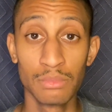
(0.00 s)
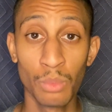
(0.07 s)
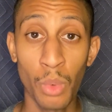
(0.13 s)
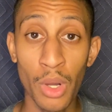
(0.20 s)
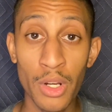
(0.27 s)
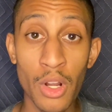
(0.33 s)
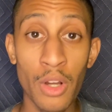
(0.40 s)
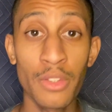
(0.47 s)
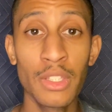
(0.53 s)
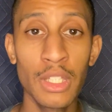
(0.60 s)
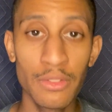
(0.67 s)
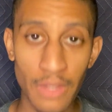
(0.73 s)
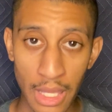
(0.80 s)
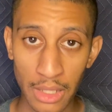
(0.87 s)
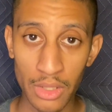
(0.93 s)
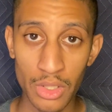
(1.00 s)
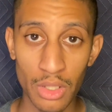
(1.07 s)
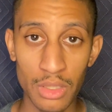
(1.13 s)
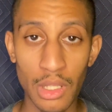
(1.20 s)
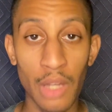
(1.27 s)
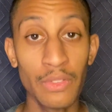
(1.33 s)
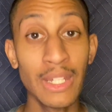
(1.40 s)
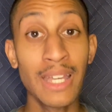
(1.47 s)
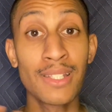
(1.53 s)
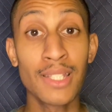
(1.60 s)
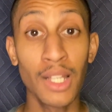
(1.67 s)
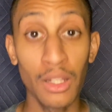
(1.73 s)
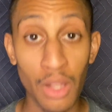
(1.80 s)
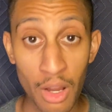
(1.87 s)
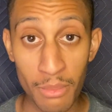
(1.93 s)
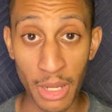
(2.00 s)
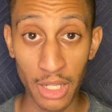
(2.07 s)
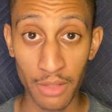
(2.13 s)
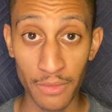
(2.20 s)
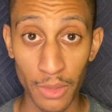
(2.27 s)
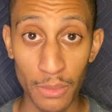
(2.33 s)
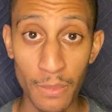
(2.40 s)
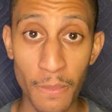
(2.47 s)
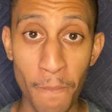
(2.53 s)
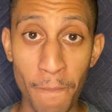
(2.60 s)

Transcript: what are the advantages of an XLR microphone?